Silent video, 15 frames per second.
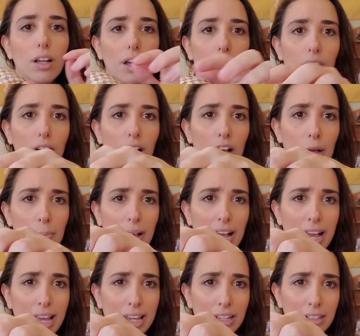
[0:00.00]

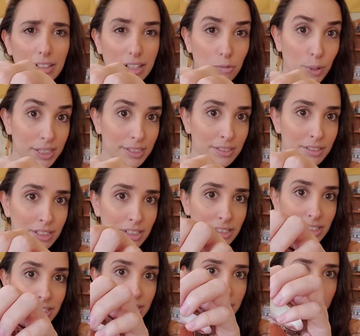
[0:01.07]
I went into
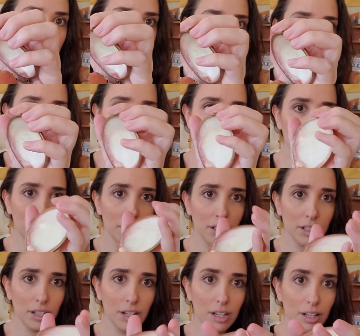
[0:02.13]
detail about it.
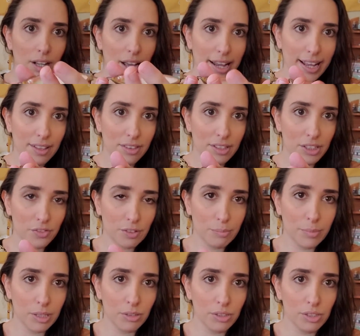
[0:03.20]
I had this from
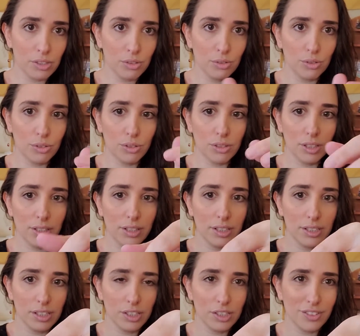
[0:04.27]
middle school. This
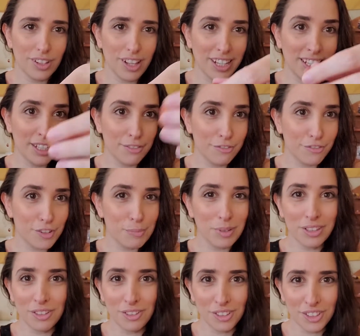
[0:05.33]
is a gift from a
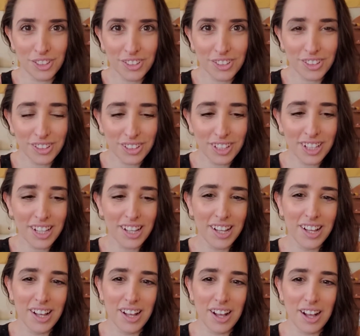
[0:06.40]
little girl.
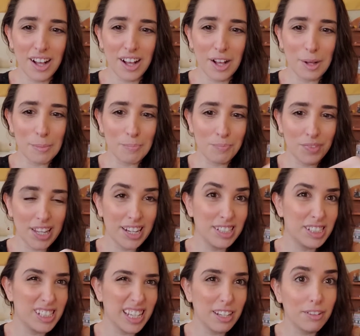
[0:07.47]
And it's
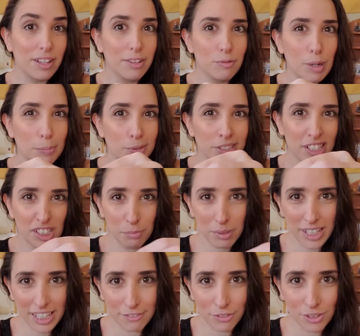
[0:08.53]
like represents
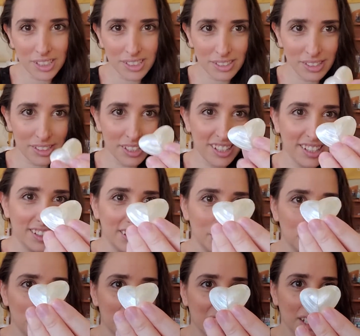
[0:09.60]
playfulness. This
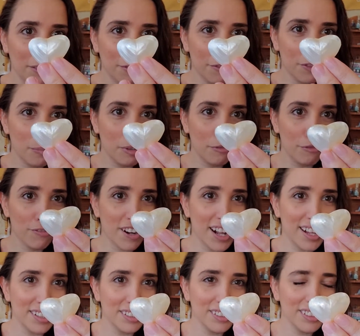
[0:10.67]
was a gift from a
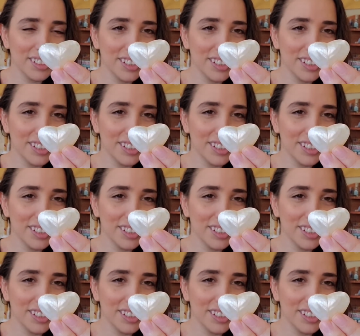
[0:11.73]
friend.